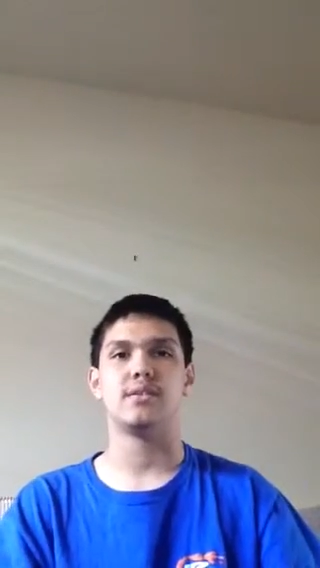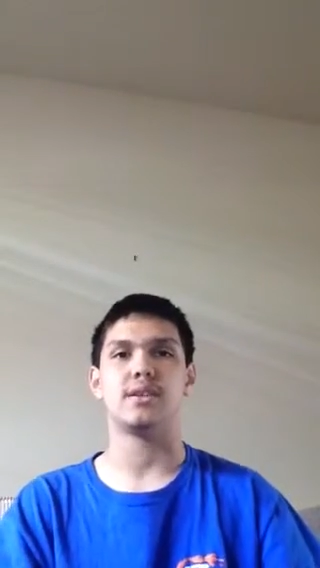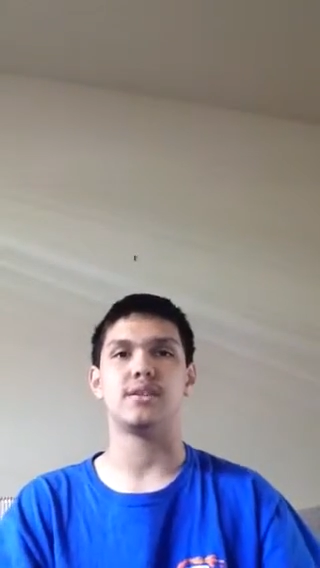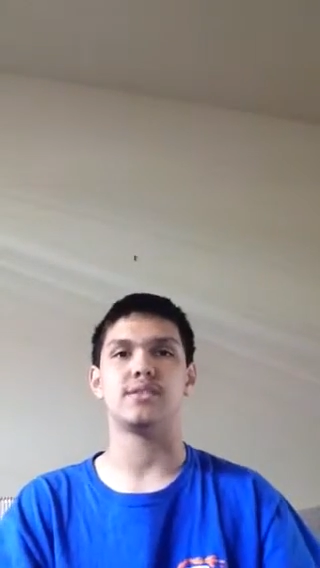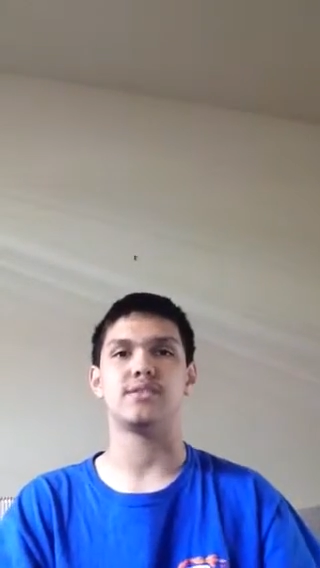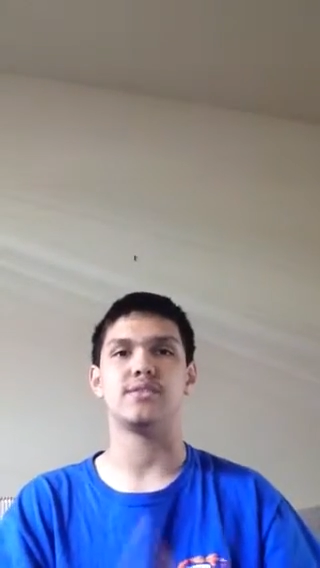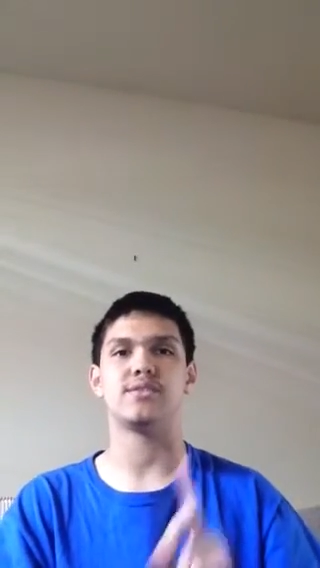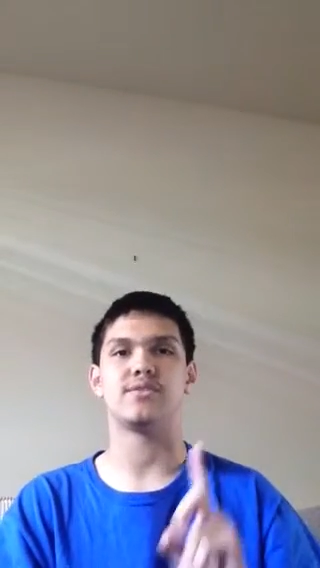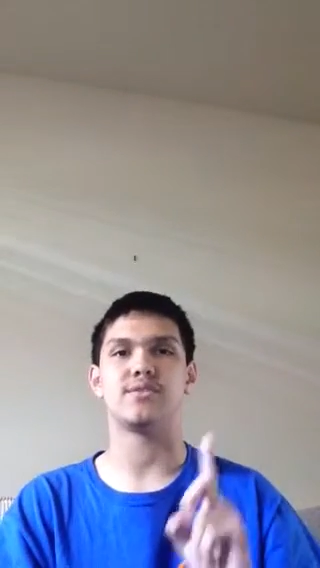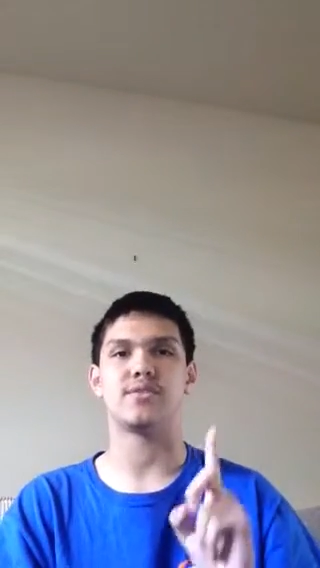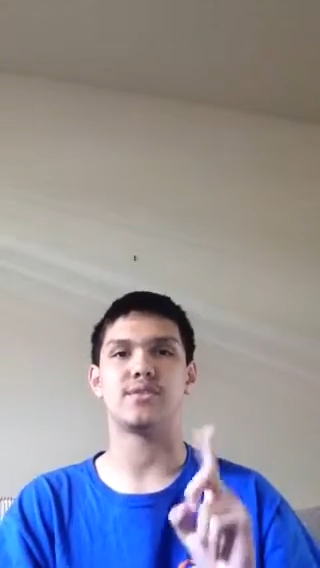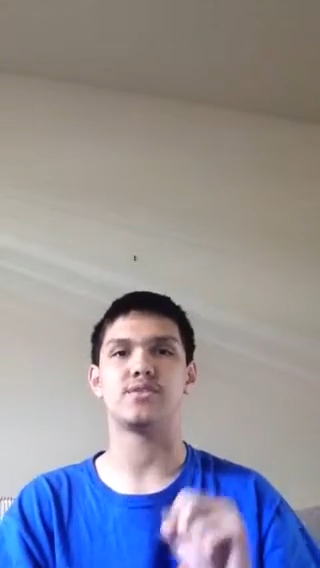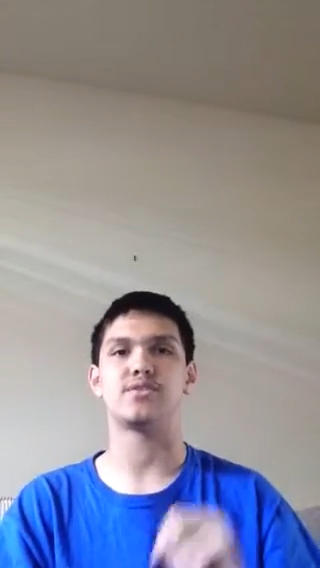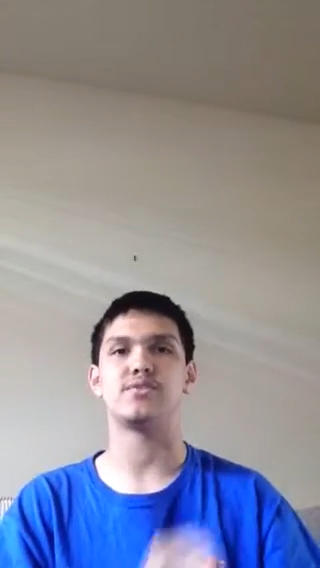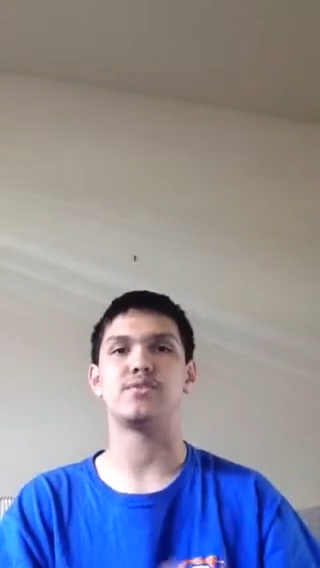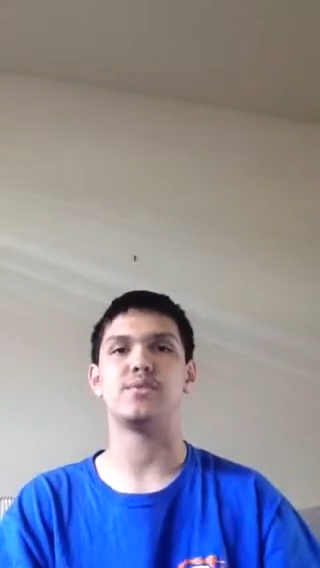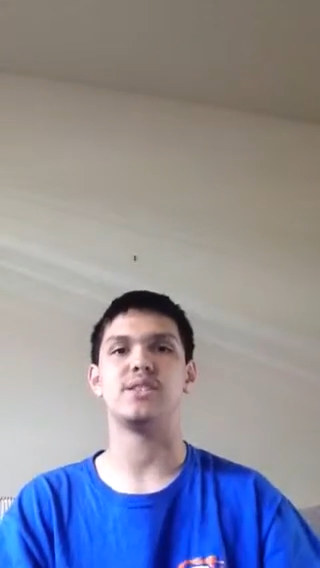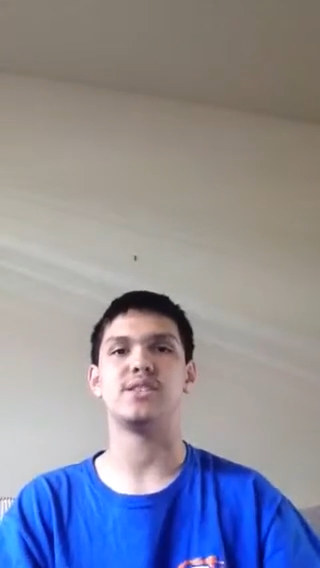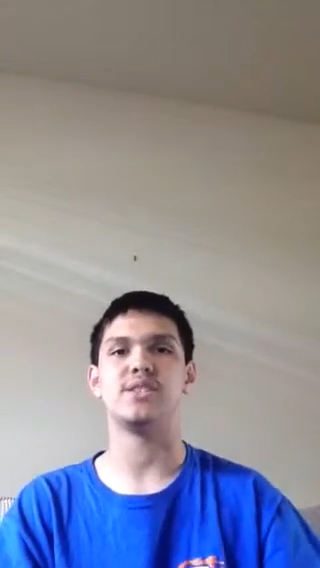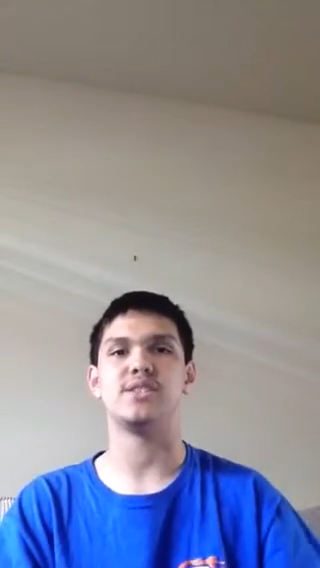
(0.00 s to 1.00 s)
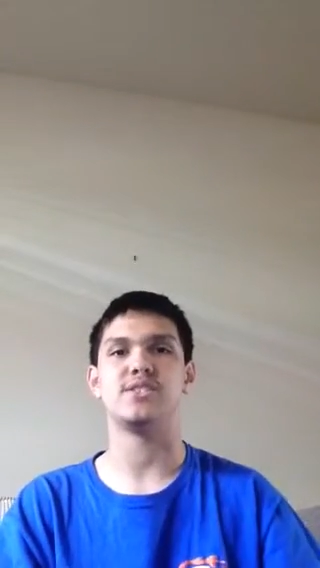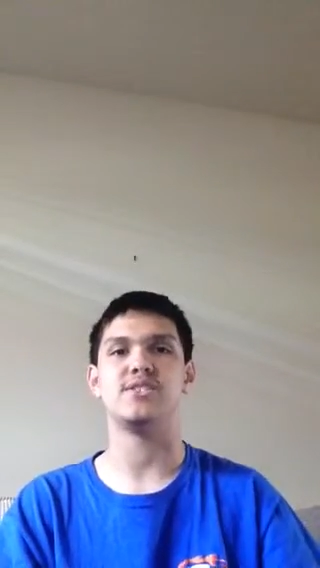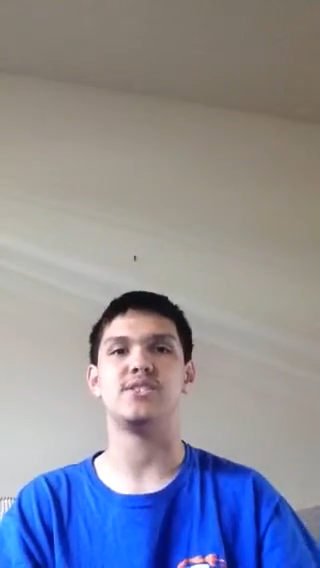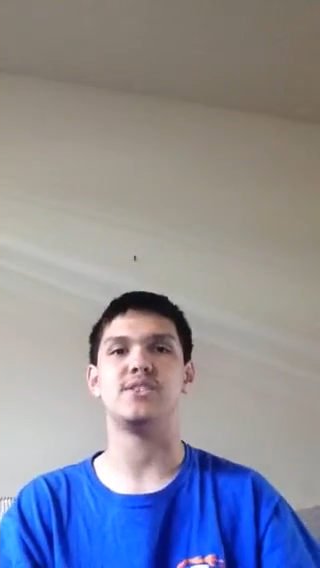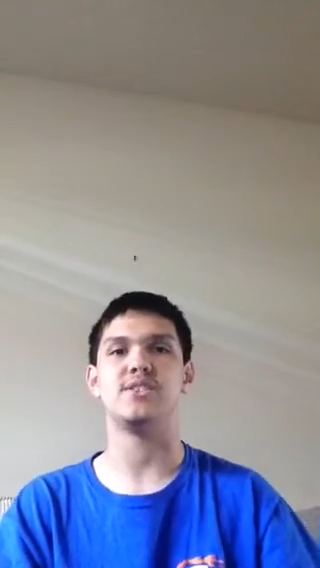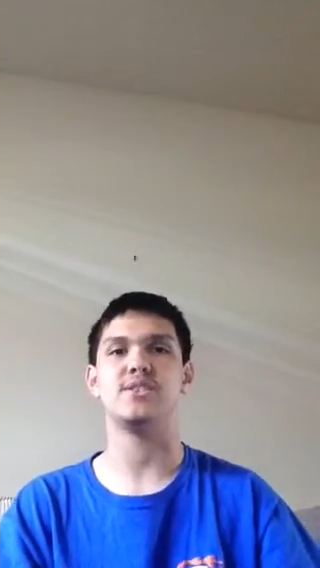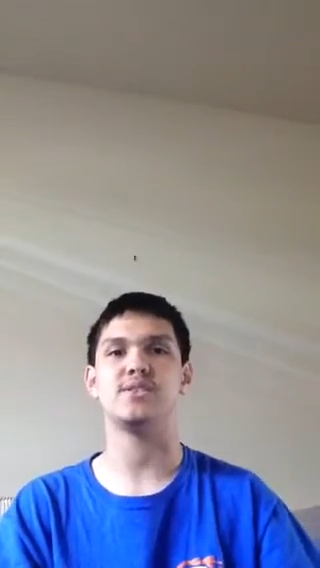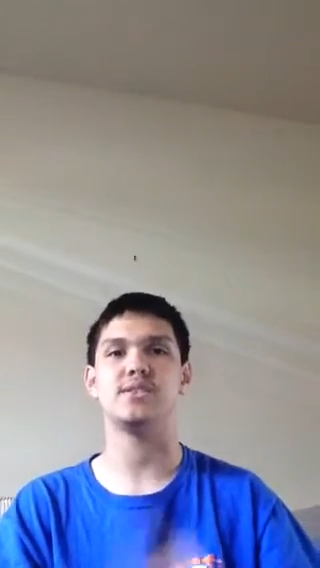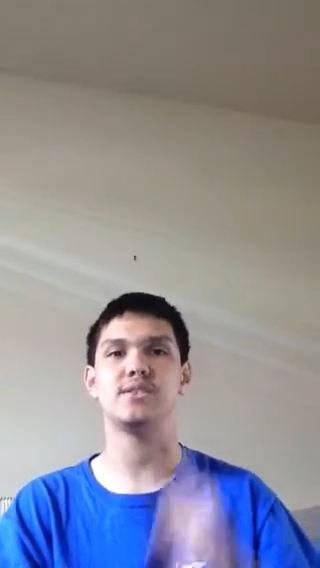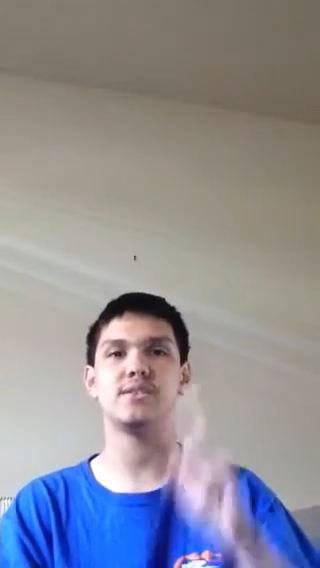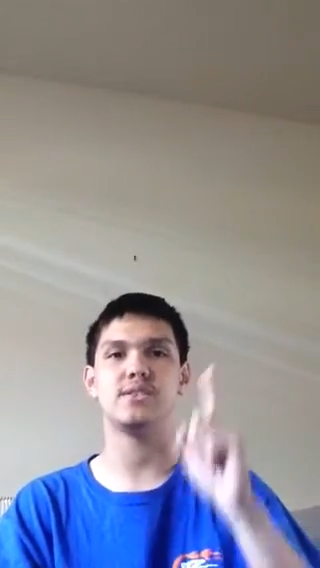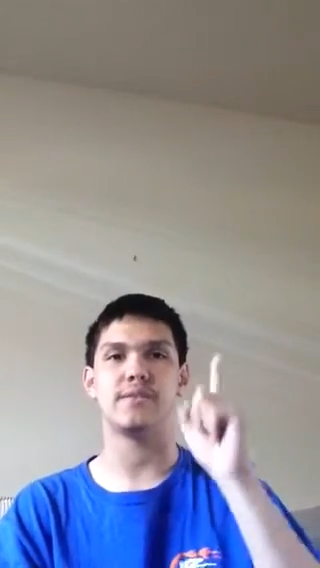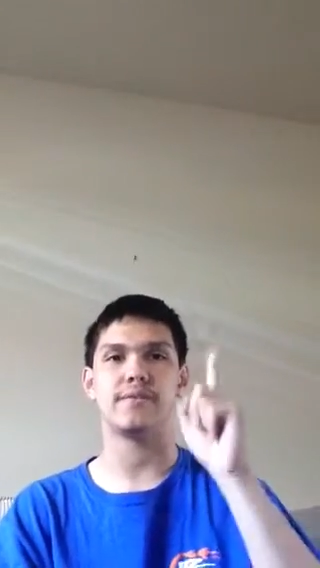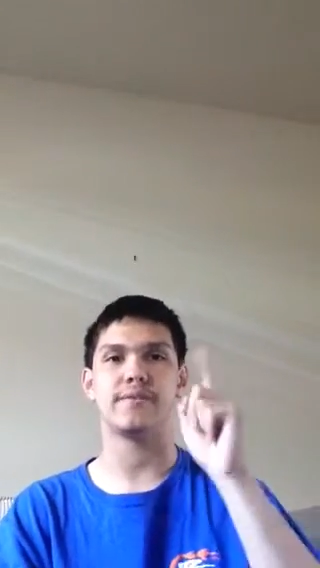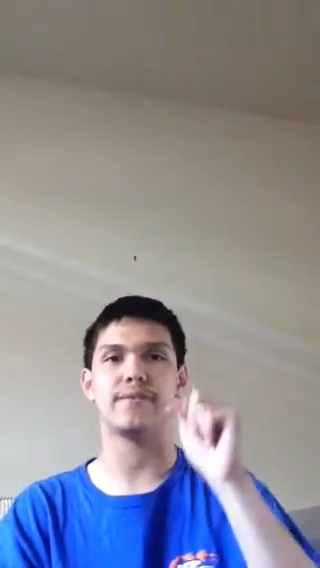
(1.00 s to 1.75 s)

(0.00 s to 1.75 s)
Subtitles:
gets his first win this season,